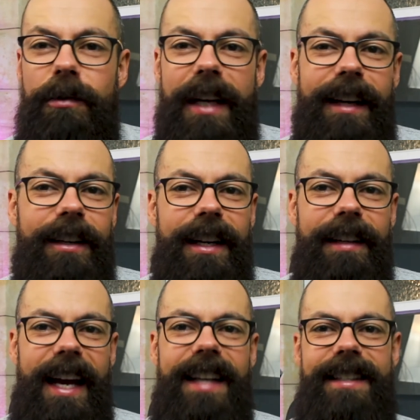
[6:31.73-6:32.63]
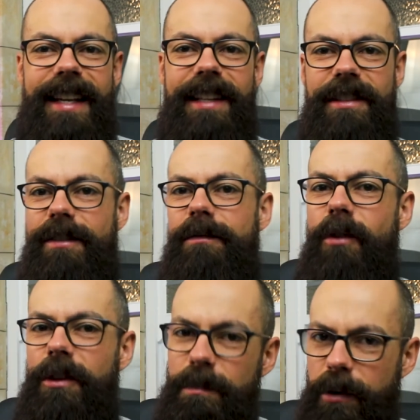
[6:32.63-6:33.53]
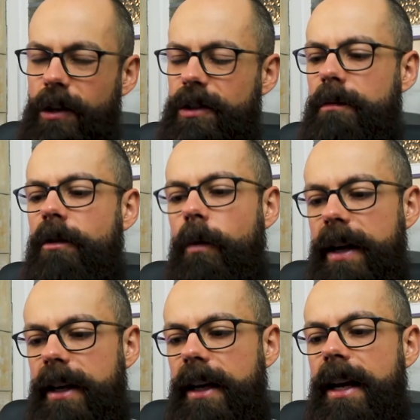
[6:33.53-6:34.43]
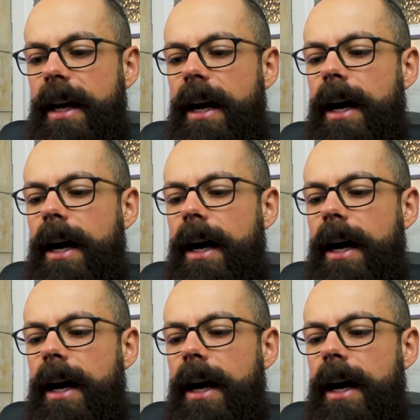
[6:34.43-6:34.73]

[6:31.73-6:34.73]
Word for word: you'll get kind of get a sense of what's possible with it.